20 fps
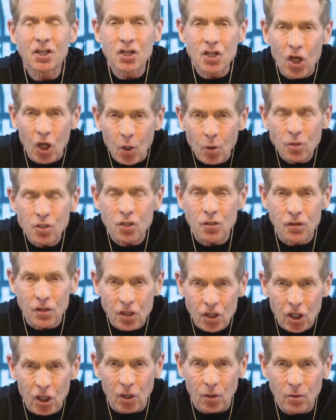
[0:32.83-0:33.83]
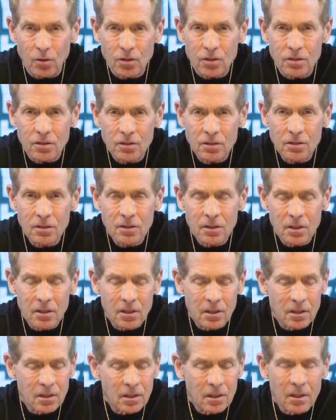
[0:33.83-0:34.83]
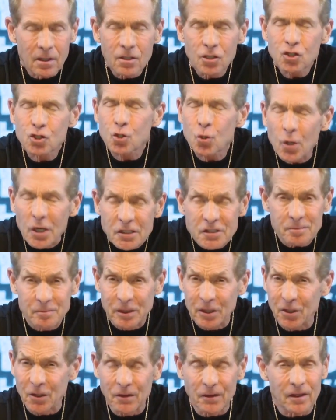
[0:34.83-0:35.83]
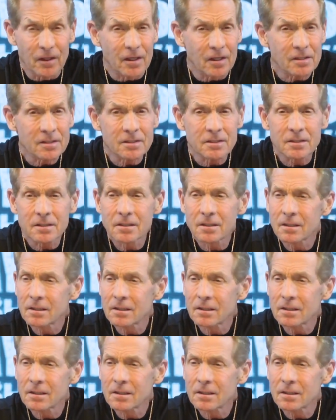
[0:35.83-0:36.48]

no to the GOAT. Trust me on this.